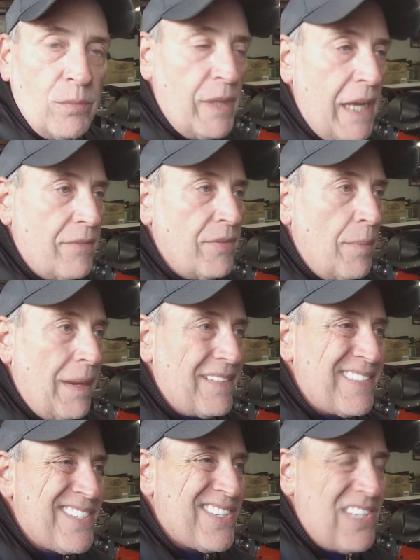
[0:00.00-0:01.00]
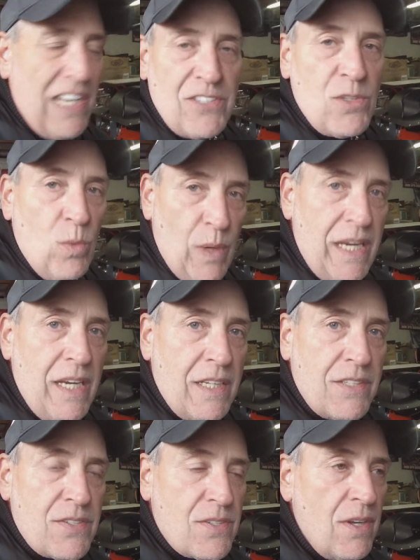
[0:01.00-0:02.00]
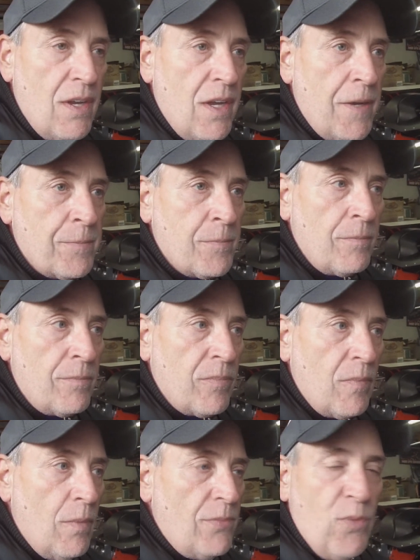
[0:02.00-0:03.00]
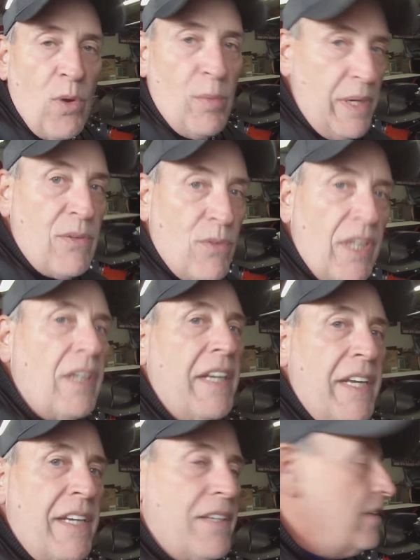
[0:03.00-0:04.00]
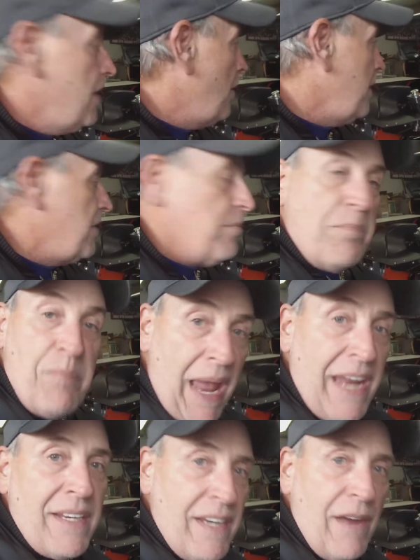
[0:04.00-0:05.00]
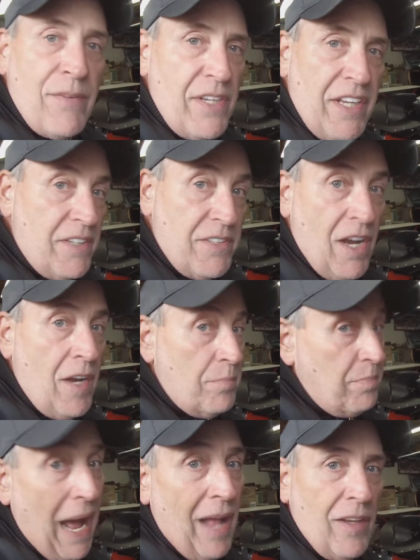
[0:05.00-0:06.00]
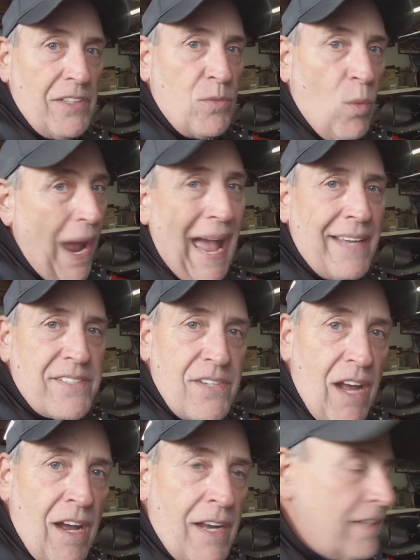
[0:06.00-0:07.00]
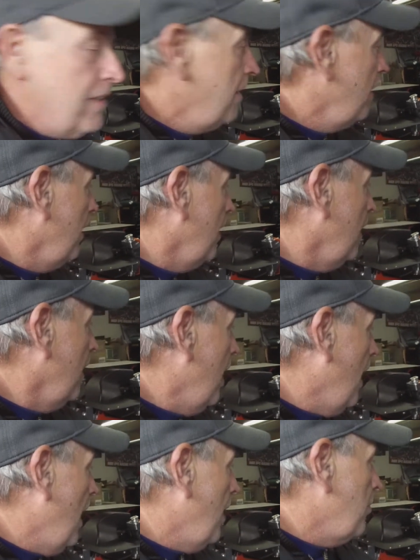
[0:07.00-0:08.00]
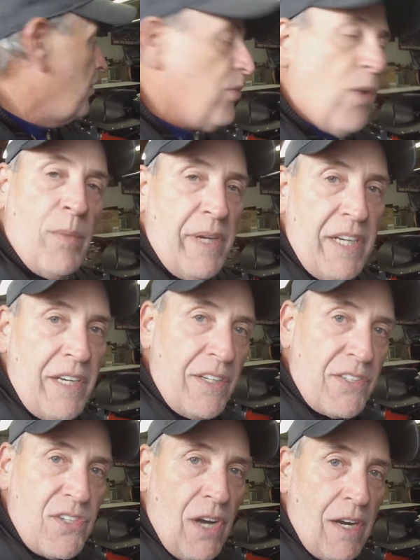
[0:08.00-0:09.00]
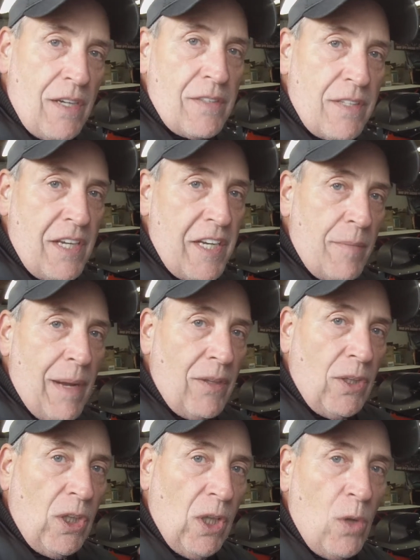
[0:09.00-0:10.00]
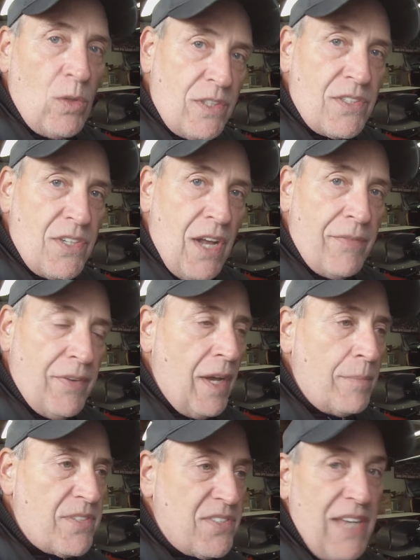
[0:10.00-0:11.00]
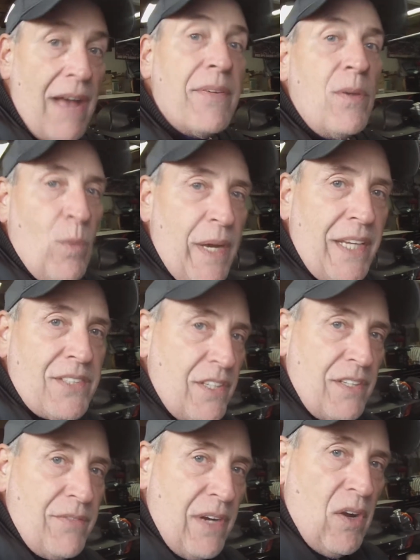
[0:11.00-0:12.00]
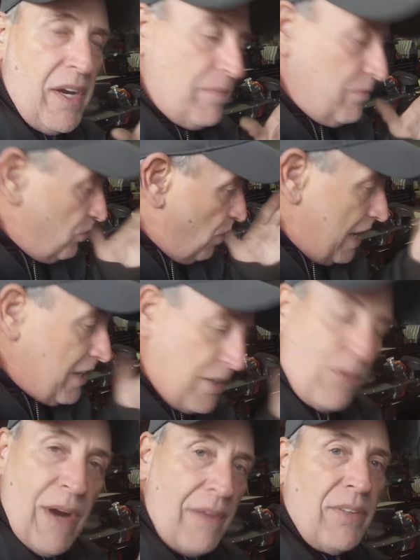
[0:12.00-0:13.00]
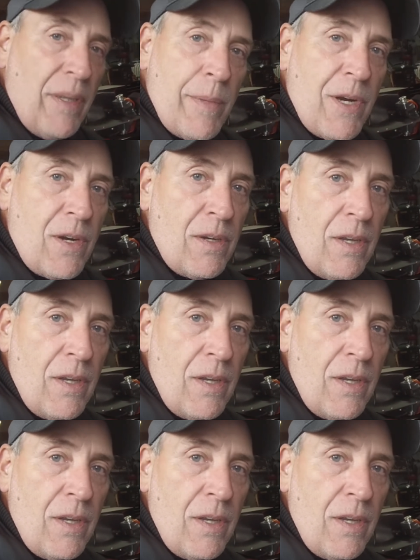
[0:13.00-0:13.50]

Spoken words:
We have about 6 weeks before we really need, paint and everything done, polished, waxed on, before we need to start thinking about loading stuff up. 7 weeks right at the rev limiter.